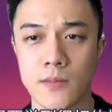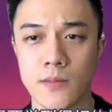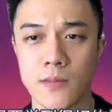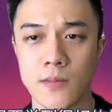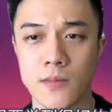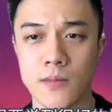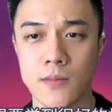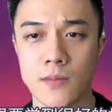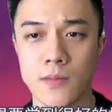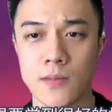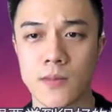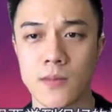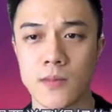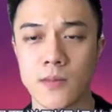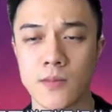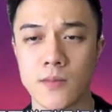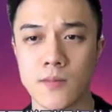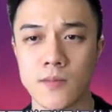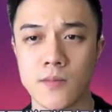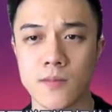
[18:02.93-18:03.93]

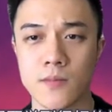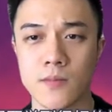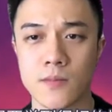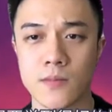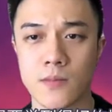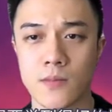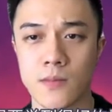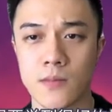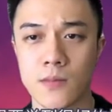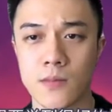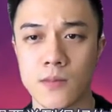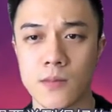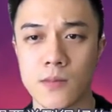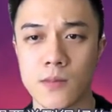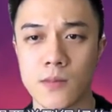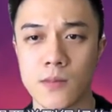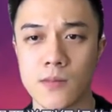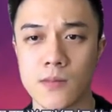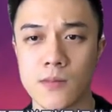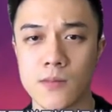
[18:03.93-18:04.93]

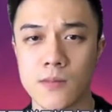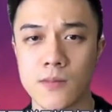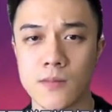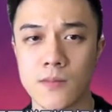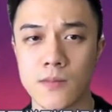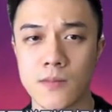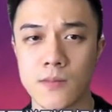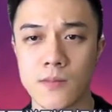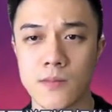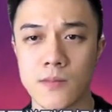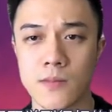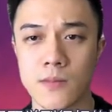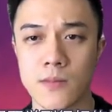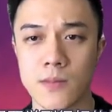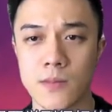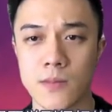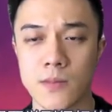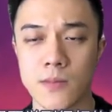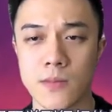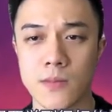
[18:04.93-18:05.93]

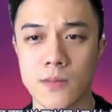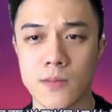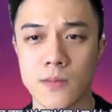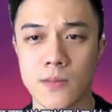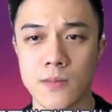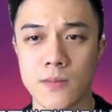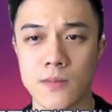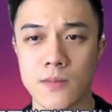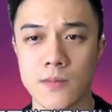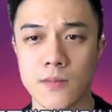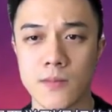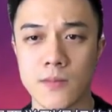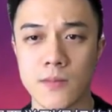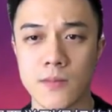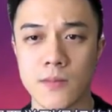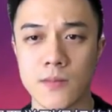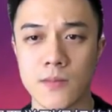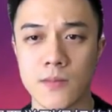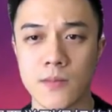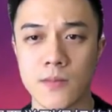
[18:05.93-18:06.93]

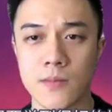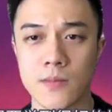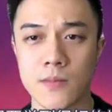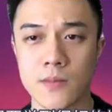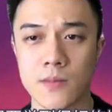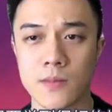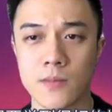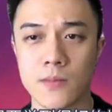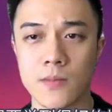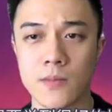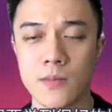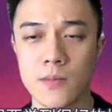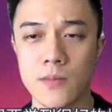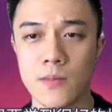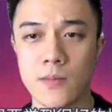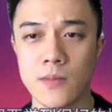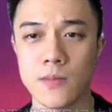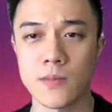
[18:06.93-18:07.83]
[no speech]